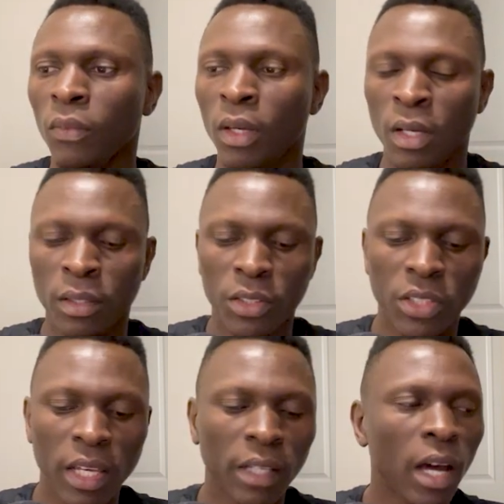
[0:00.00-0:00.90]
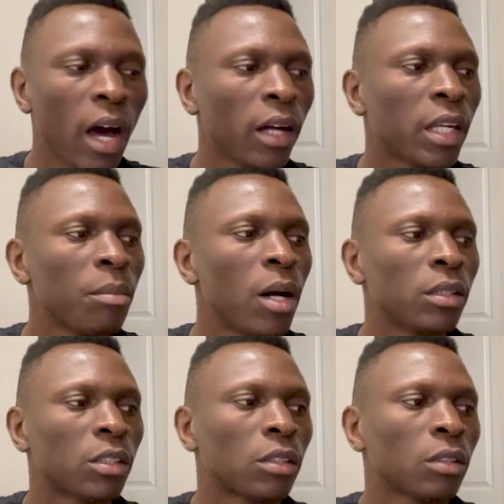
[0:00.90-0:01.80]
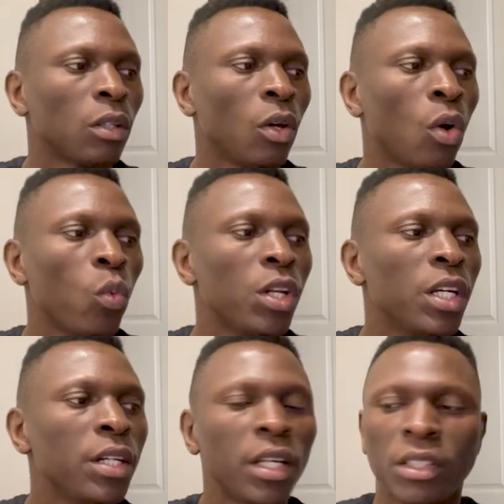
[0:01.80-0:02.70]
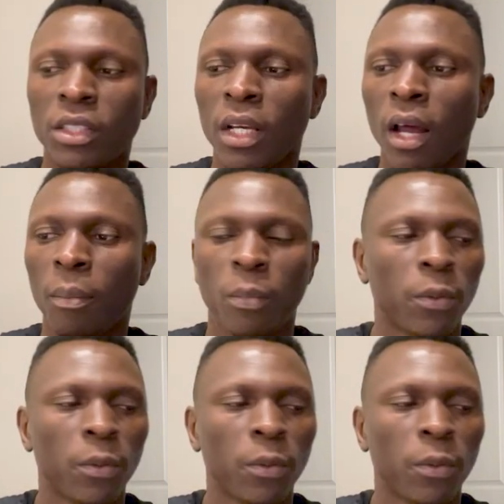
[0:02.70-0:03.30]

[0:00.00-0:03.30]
The second argument, we need a setup.